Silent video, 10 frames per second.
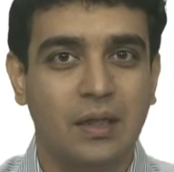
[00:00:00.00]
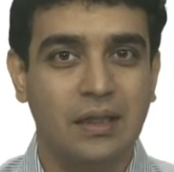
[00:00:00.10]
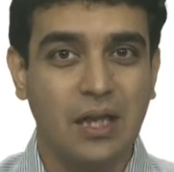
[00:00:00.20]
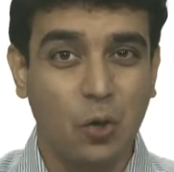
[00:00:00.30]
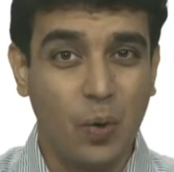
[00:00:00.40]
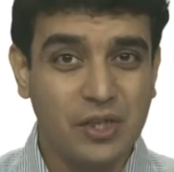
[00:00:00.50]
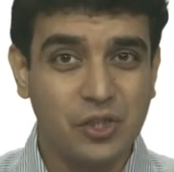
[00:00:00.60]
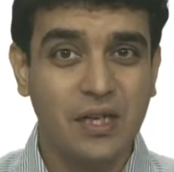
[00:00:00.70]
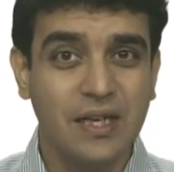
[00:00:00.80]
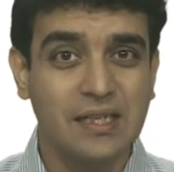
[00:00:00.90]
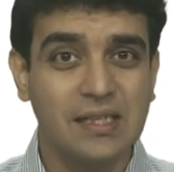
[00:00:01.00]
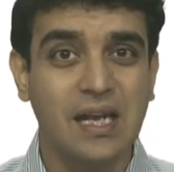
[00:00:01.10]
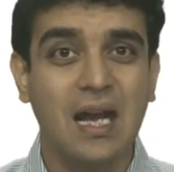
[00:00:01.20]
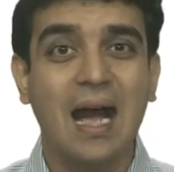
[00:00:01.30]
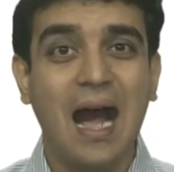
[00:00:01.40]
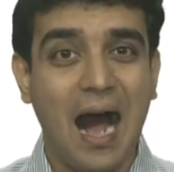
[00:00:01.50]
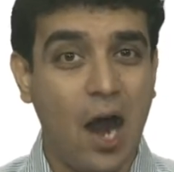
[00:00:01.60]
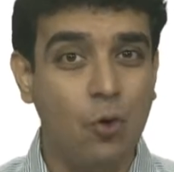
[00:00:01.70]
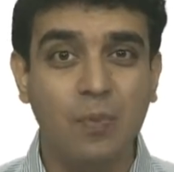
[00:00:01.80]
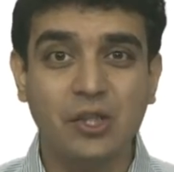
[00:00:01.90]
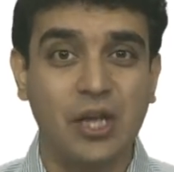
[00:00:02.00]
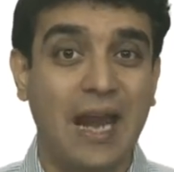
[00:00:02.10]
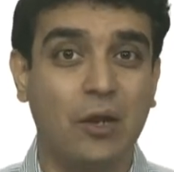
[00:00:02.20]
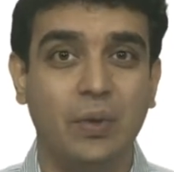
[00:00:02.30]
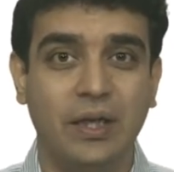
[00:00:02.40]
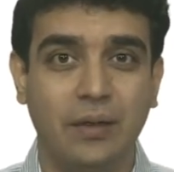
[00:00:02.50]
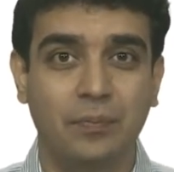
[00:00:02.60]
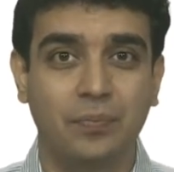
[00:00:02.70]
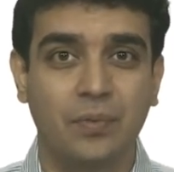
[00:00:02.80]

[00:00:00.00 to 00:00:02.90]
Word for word: The question is how much equity?